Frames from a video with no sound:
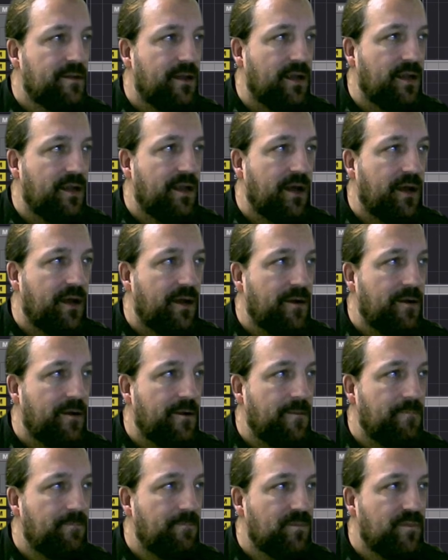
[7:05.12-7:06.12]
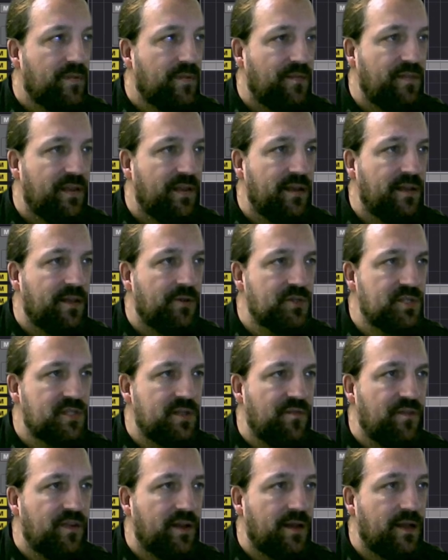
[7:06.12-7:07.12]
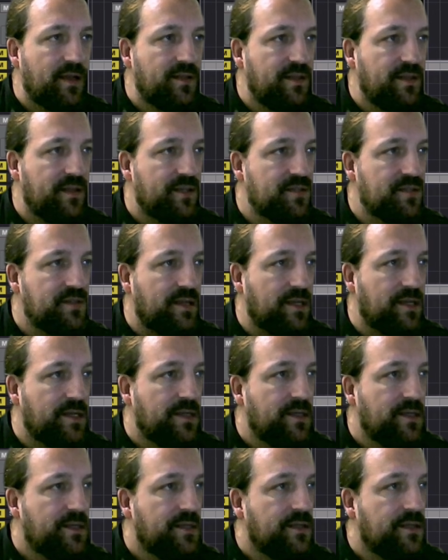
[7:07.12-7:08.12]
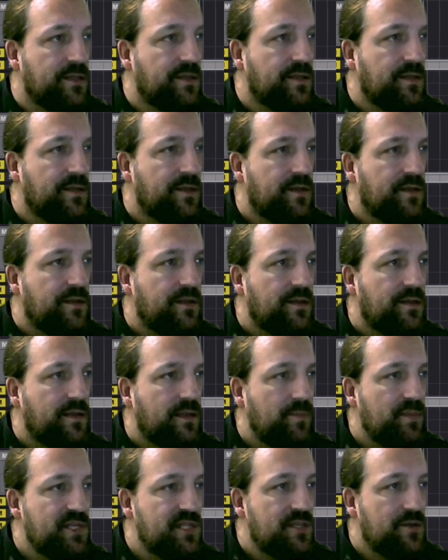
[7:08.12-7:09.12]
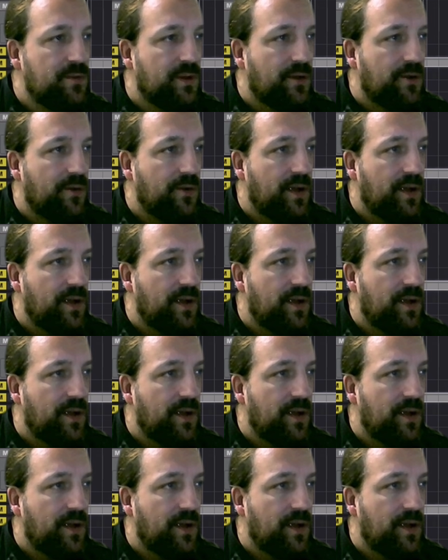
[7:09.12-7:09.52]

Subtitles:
Like I think there's something like this. Like, let me see where